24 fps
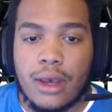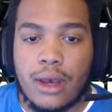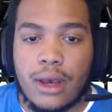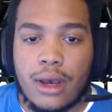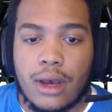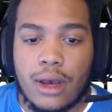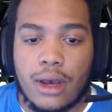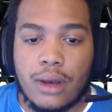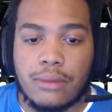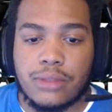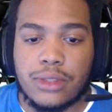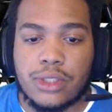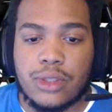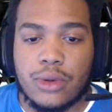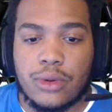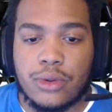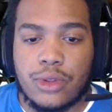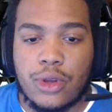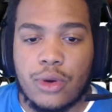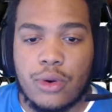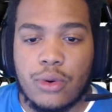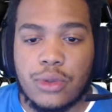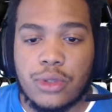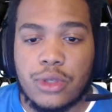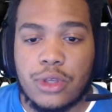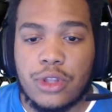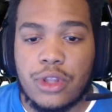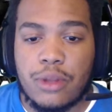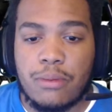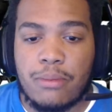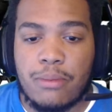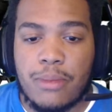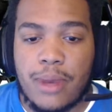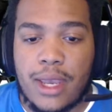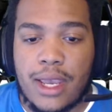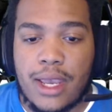So those are the
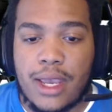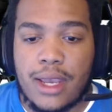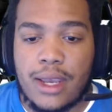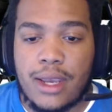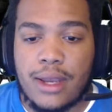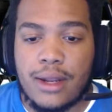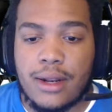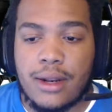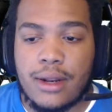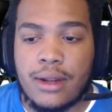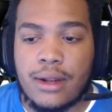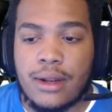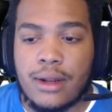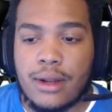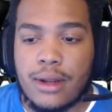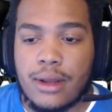main